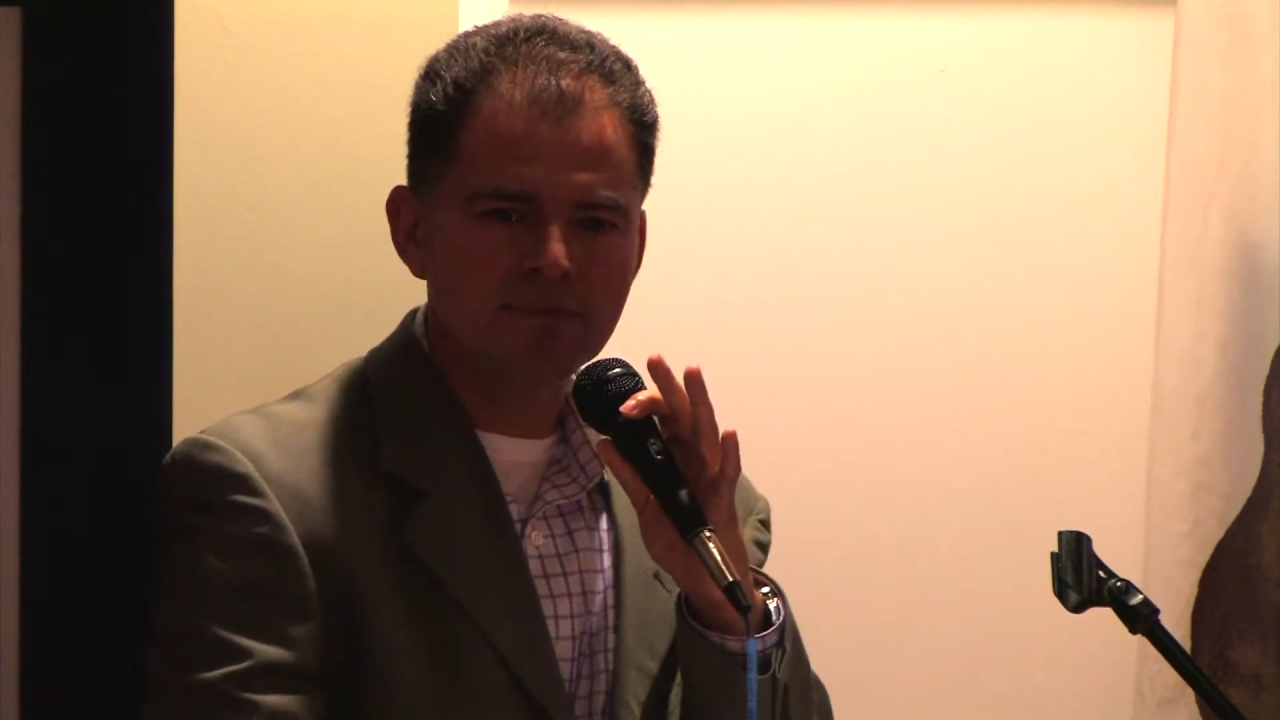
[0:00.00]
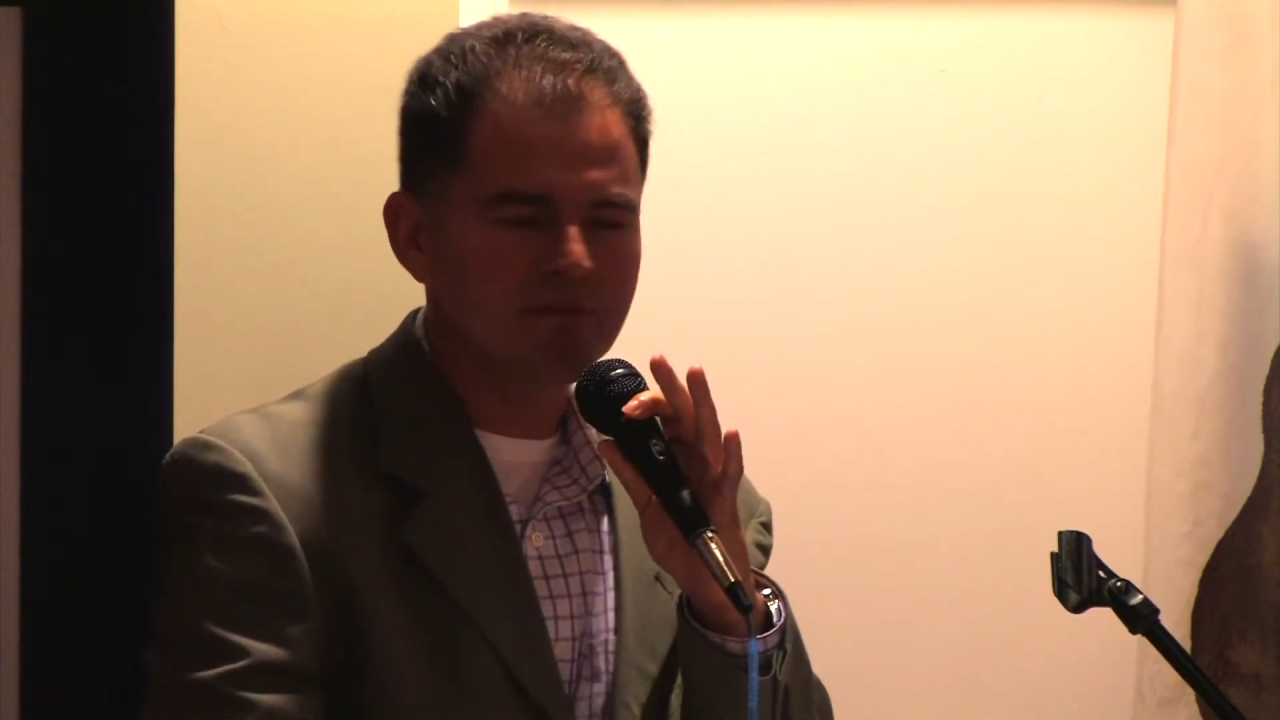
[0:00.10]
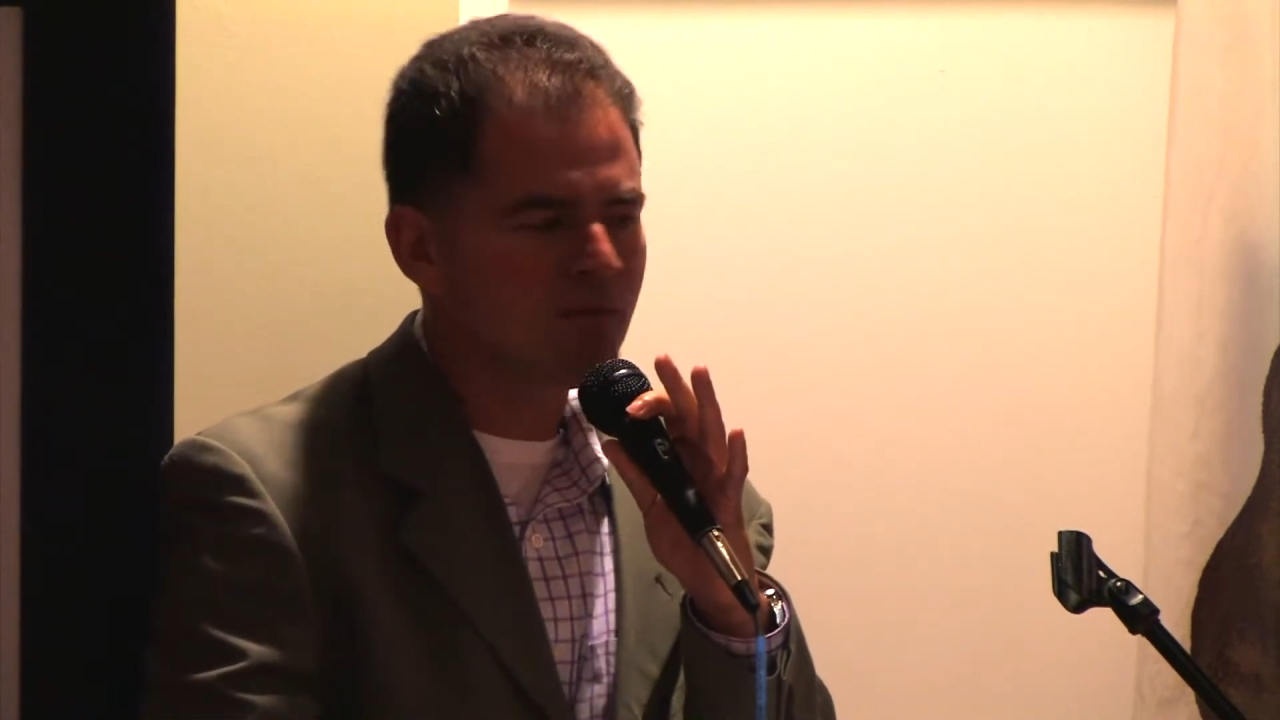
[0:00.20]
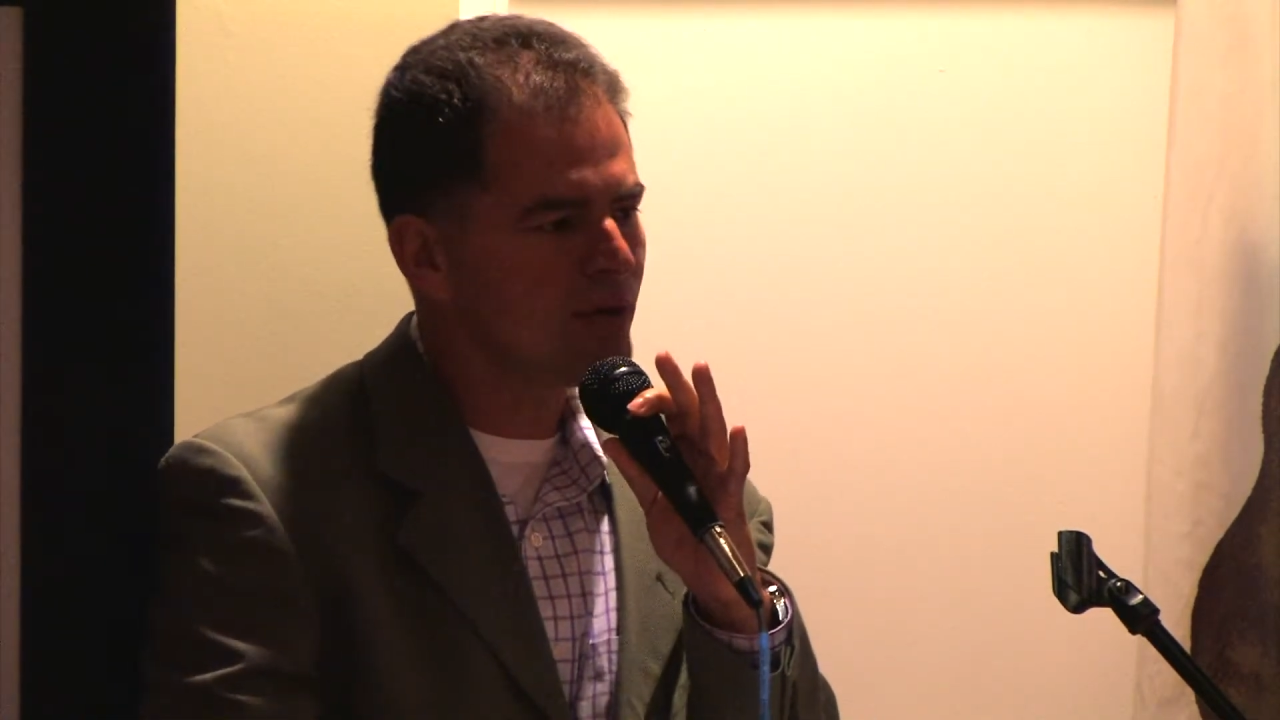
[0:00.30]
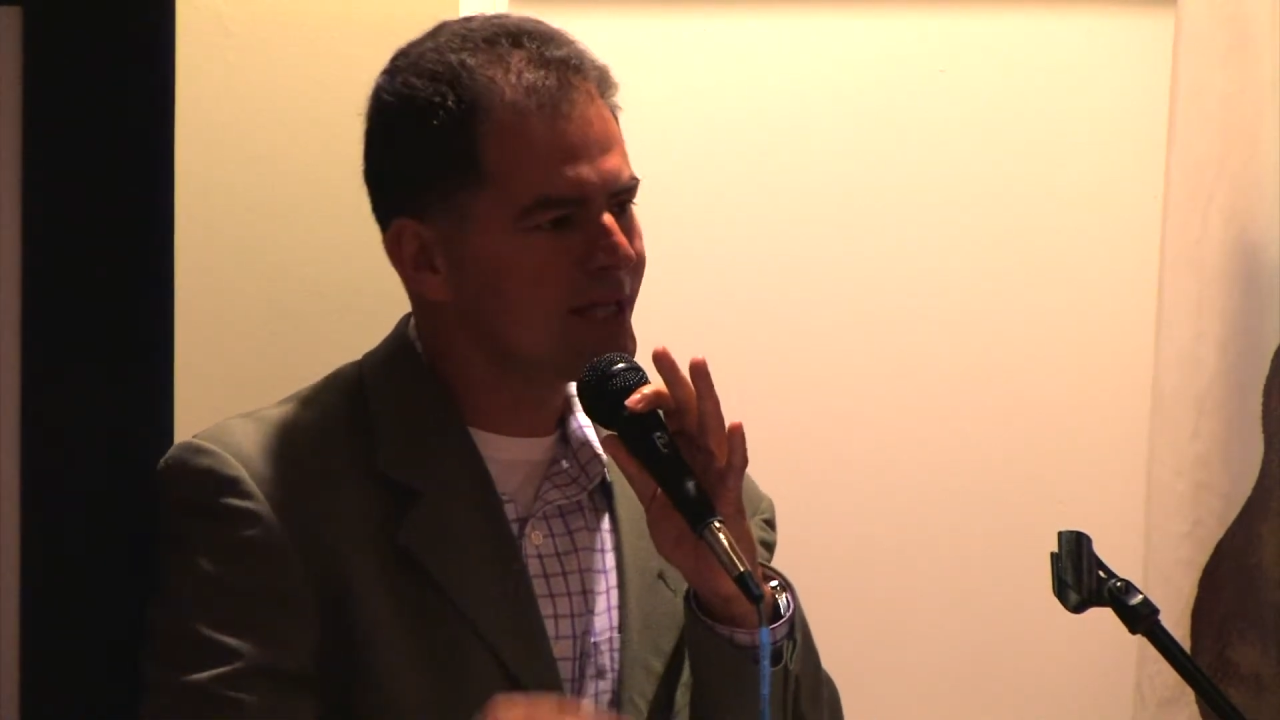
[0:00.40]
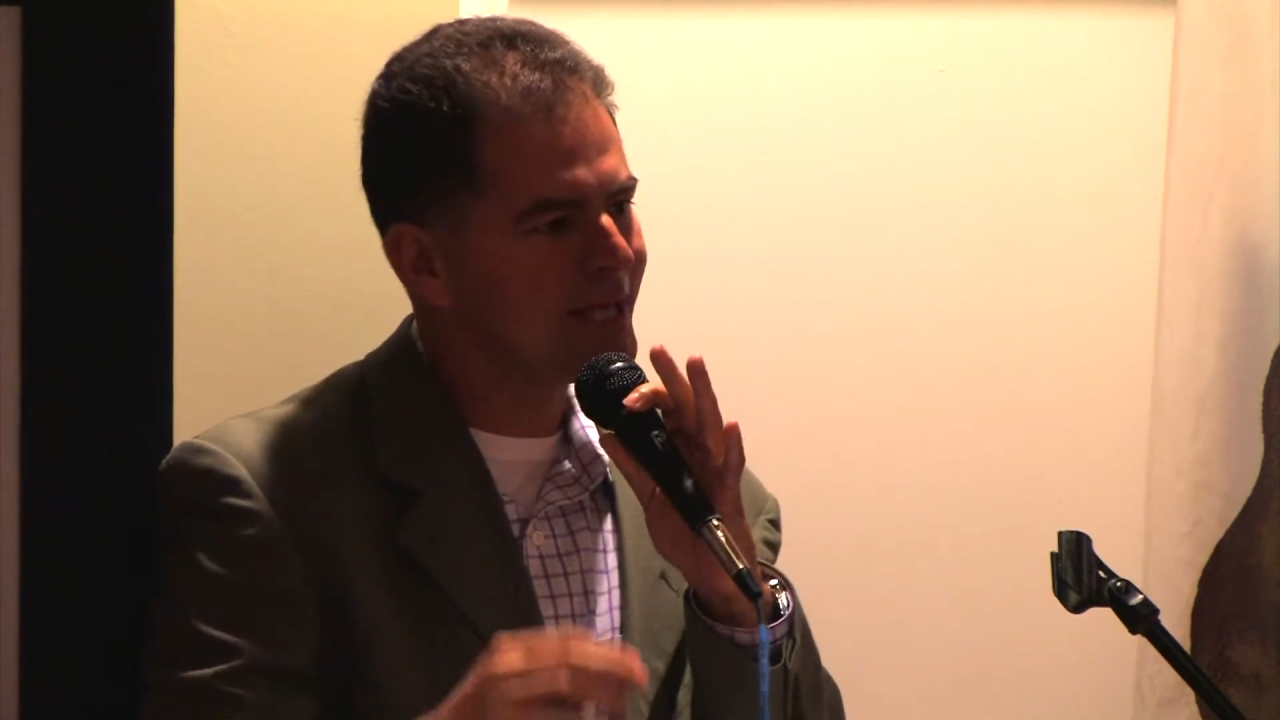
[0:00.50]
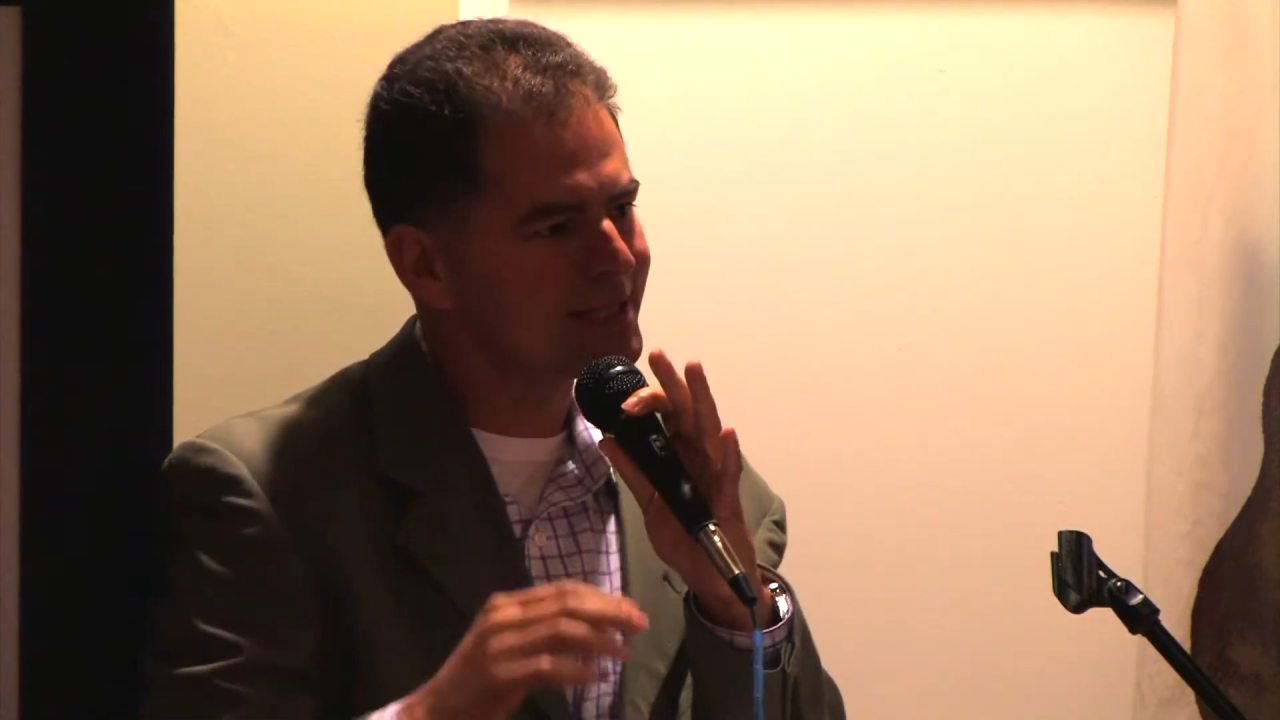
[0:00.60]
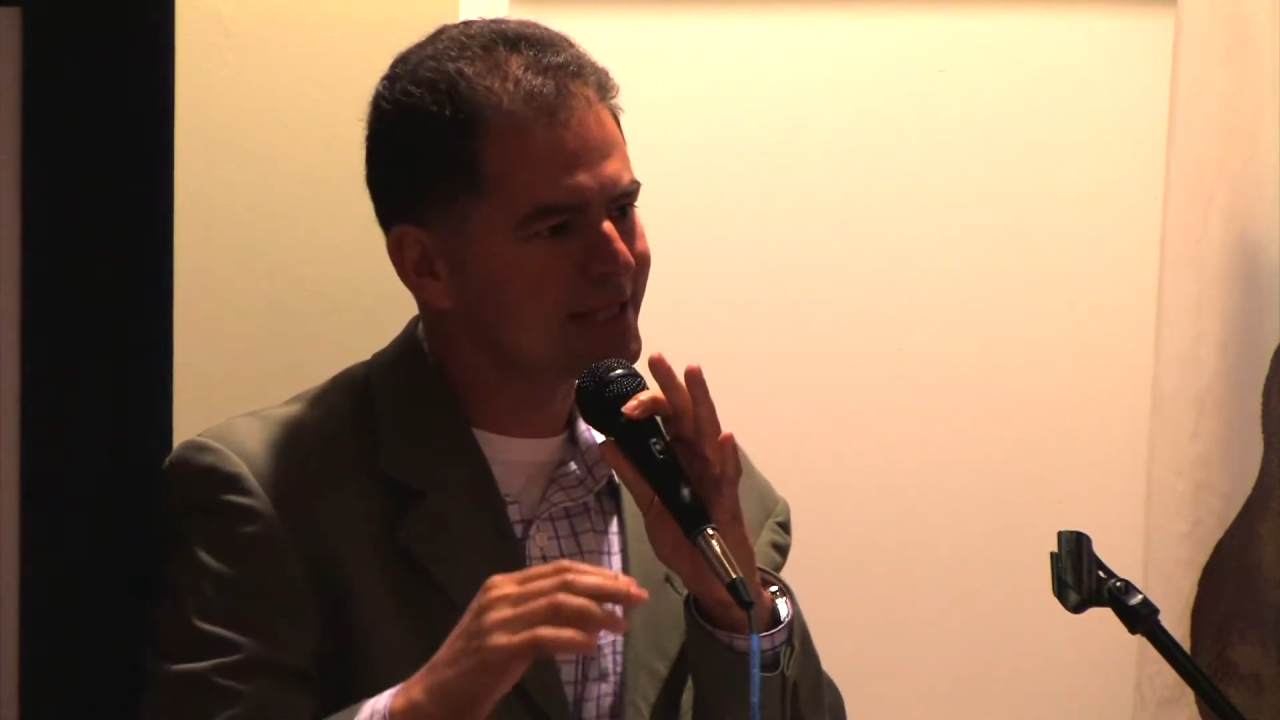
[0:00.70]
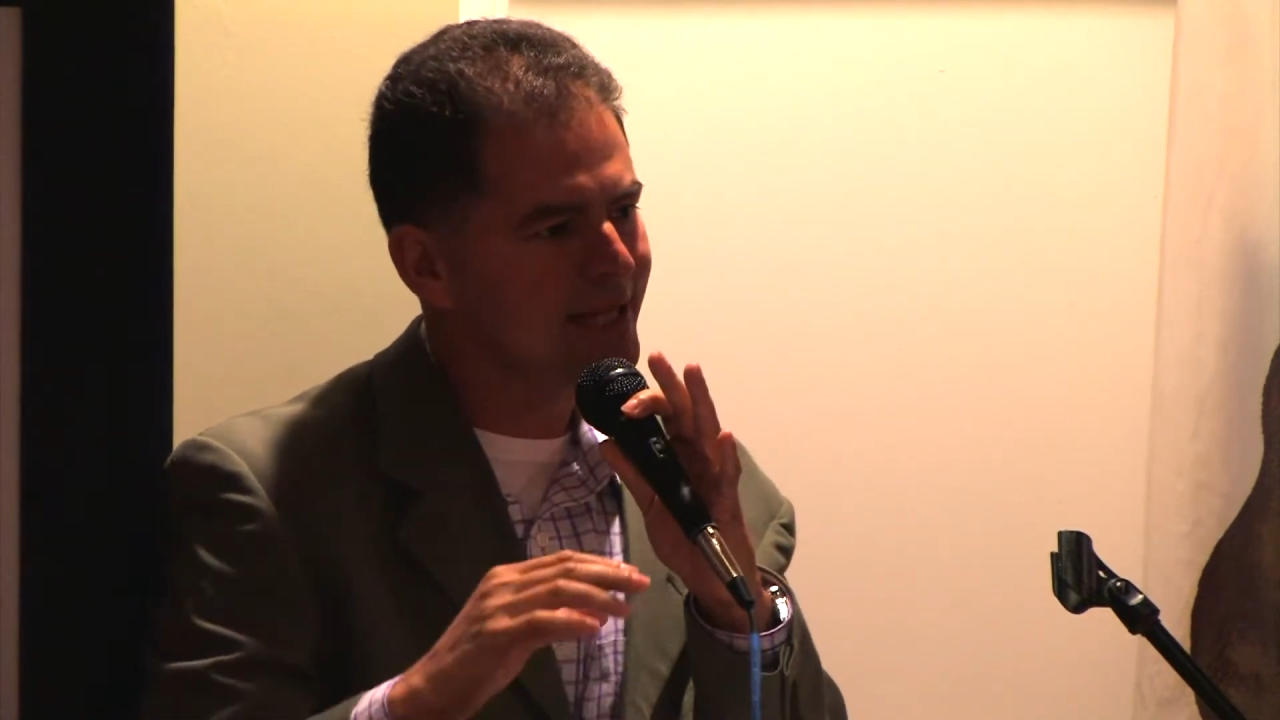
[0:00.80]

before it gets